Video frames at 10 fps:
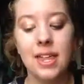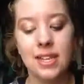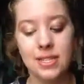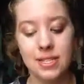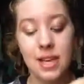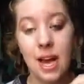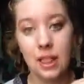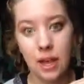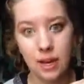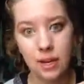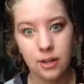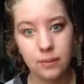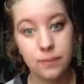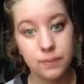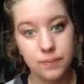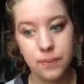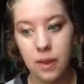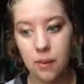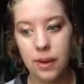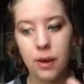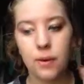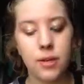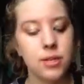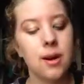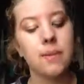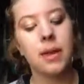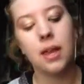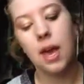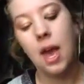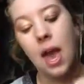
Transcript: This is eyeliner. There we go. Good job, Bailey.